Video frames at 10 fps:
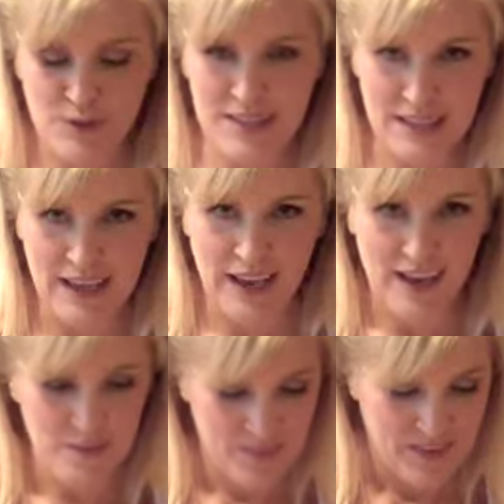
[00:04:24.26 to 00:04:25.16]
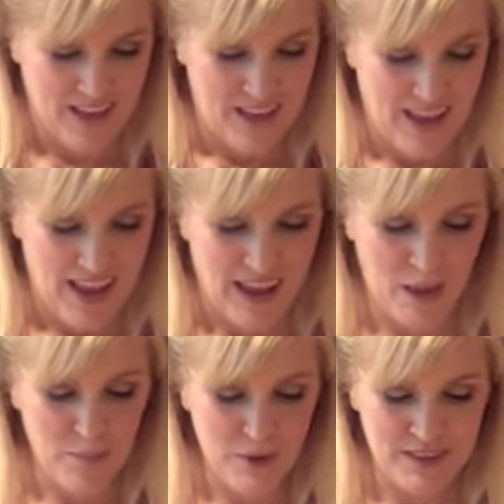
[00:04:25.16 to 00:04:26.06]
tortilla and
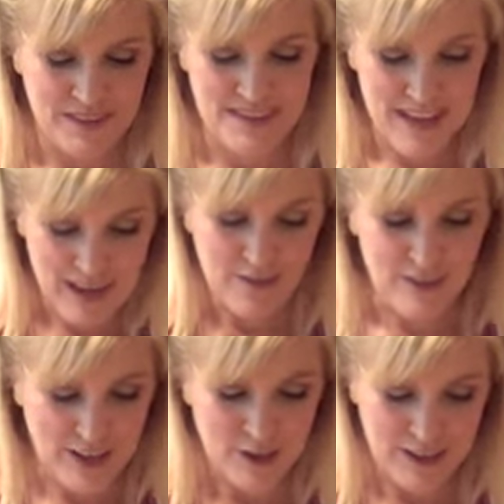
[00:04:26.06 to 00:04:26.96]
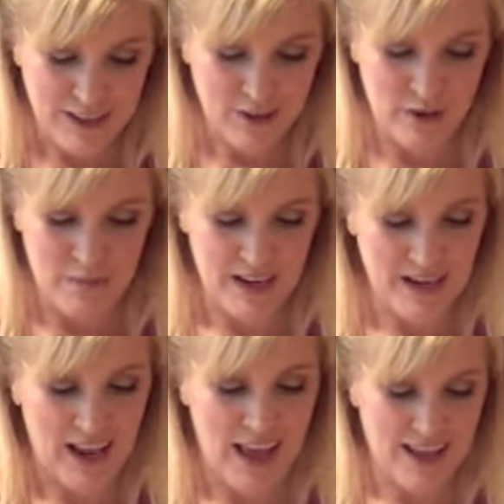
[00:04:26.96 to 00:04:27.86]
I put the Santa Fe cooking cream in
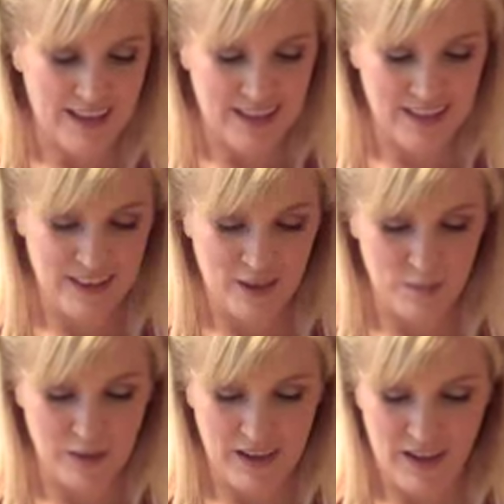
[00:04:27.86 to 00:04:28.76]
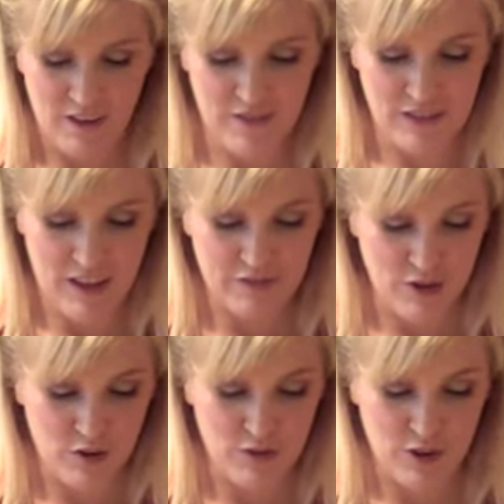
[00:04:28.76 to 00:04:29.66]
it and a little bit of
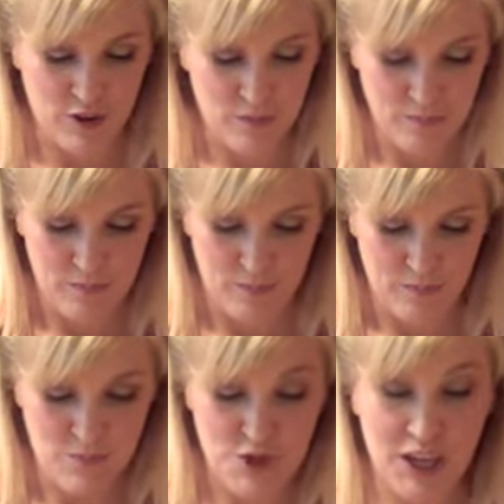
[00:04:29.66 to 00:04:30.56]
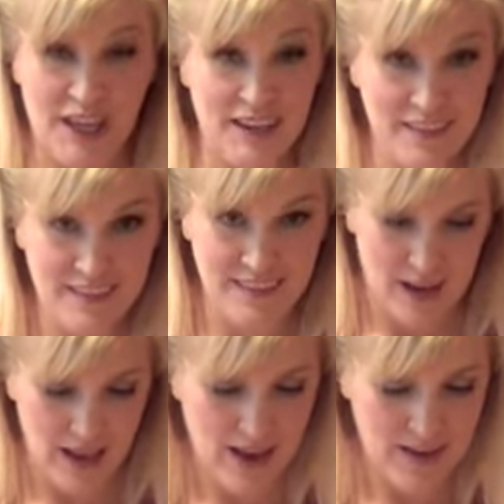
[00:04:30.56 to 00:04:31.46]
leftover chicken that
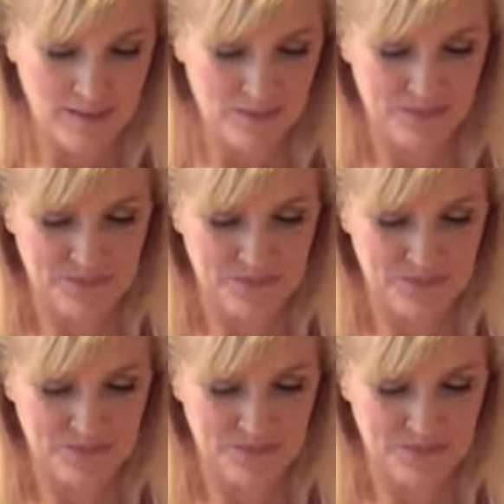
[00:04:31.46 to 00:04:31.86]
I had,